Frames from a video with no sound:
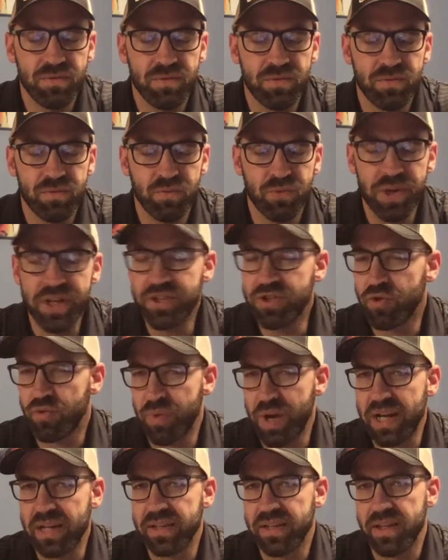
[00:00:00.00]

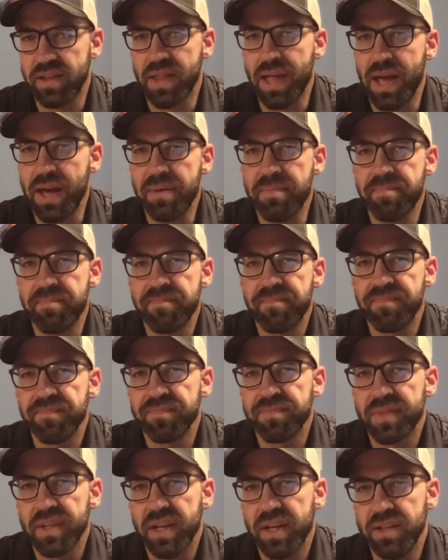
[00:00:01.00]
redirected that.
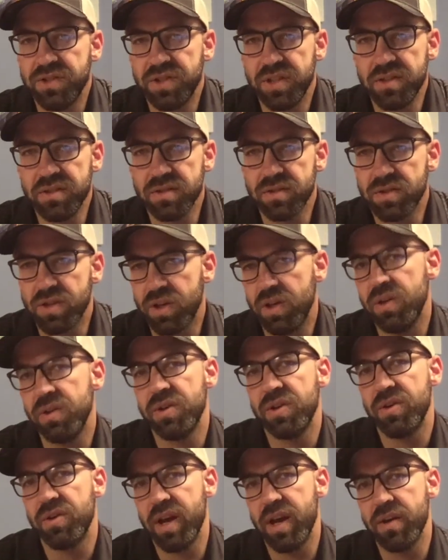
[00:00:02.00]
And Jesus called
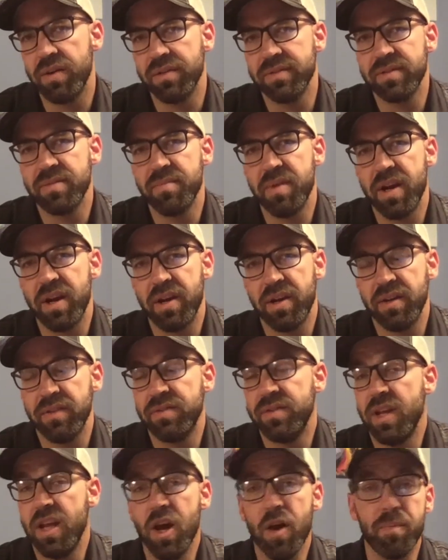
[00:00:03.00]
her out on some areas
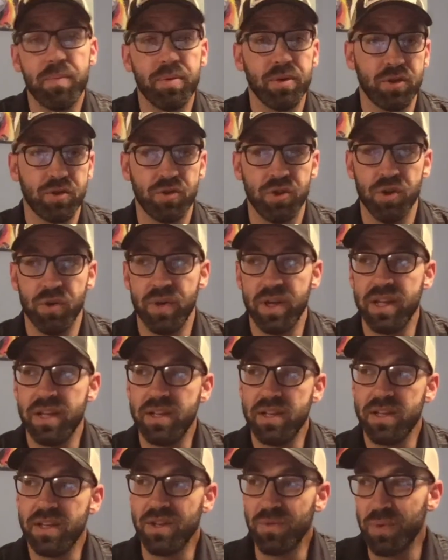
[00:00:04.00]
to help her grow. And
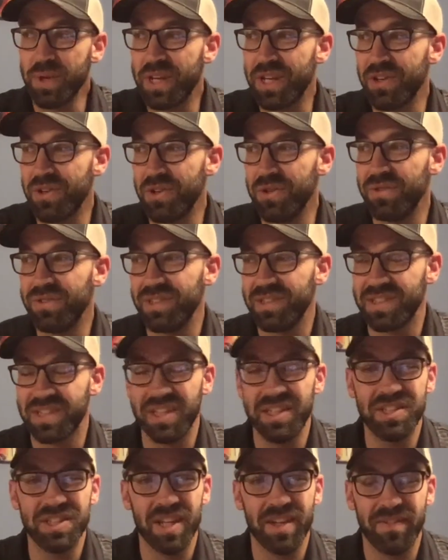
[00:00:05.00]
we could use this
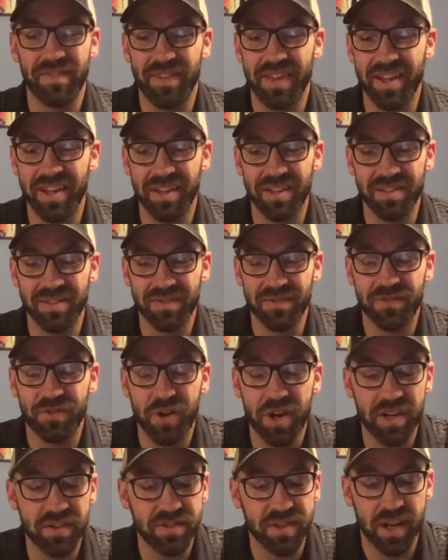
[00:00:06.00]
cliche
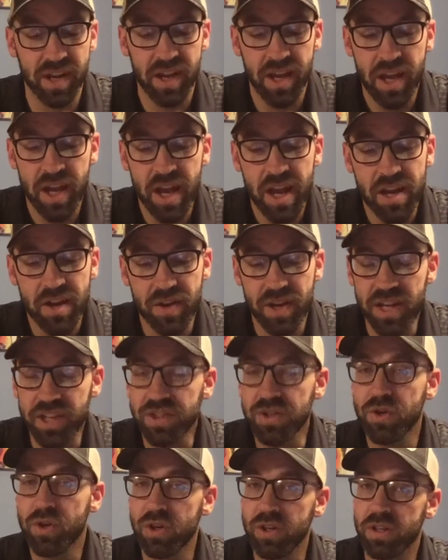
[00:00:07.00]
phrase like, he
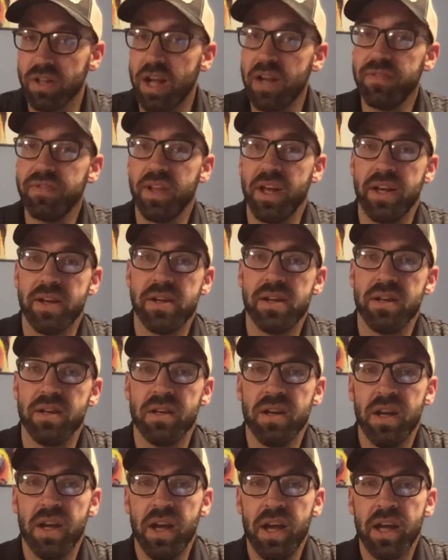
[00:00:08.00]
threw her a lifeline here.
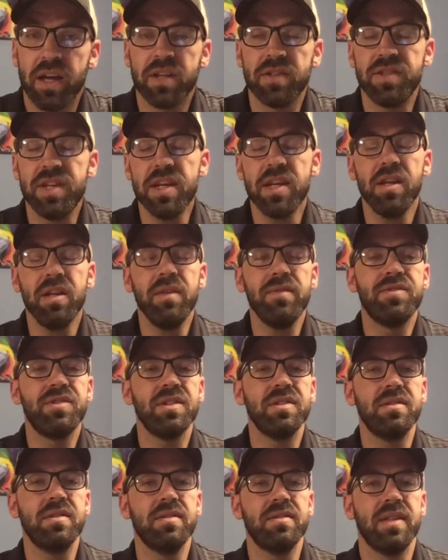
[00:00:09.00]
Because he could have
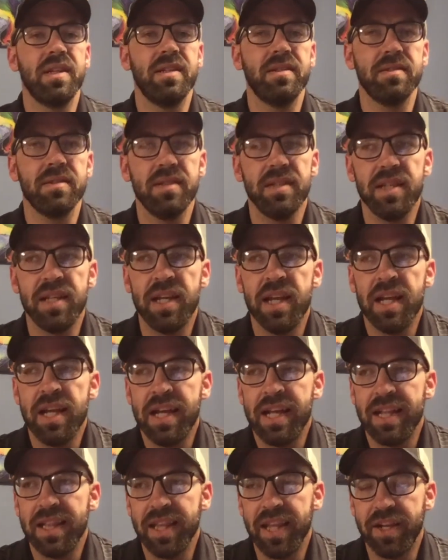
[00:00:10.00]
just as easily
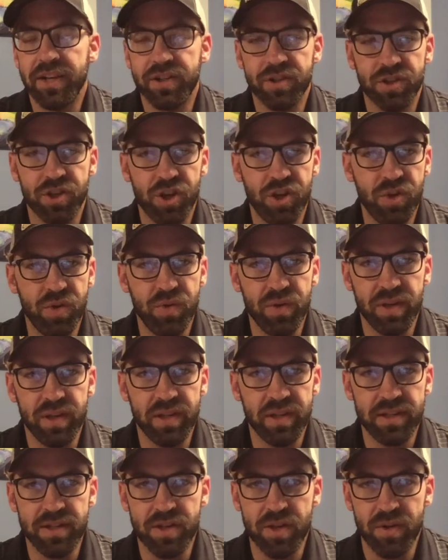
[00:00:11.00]
let her go,
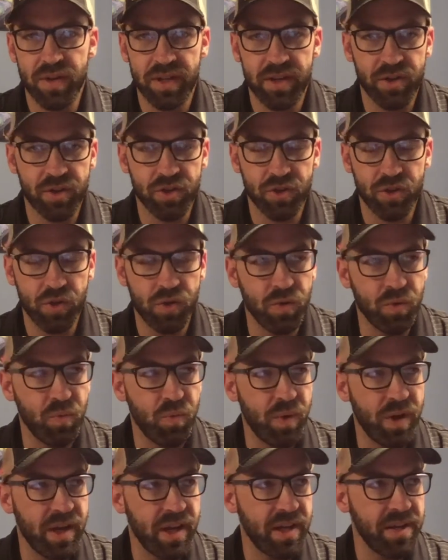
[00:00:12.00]
in her own
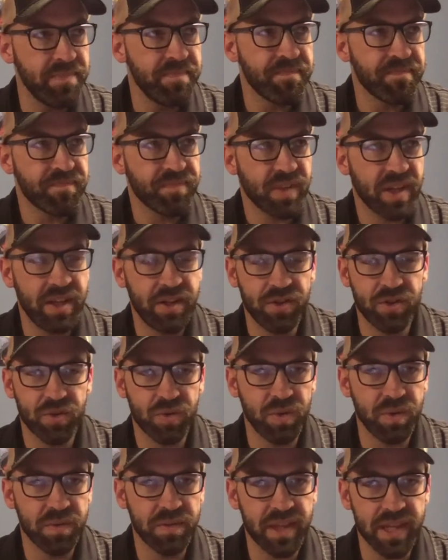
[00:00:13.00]
way, in her
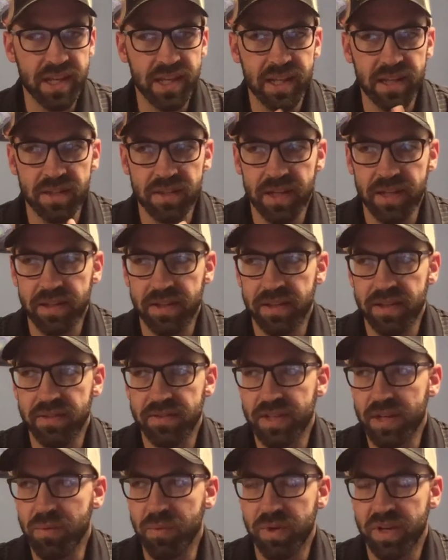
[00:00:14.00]
own thinking like this.
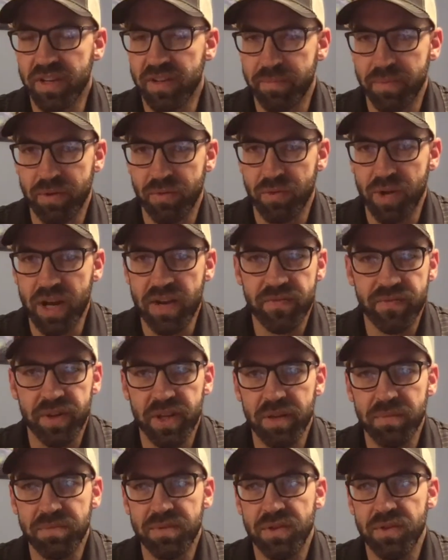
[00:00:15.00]
That wouldn't have been right for
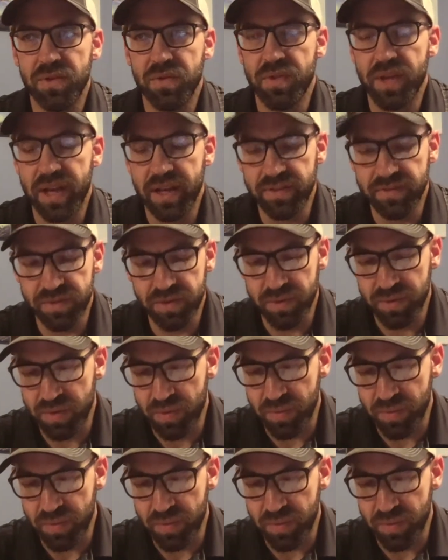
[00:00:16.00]
him to do that. So in a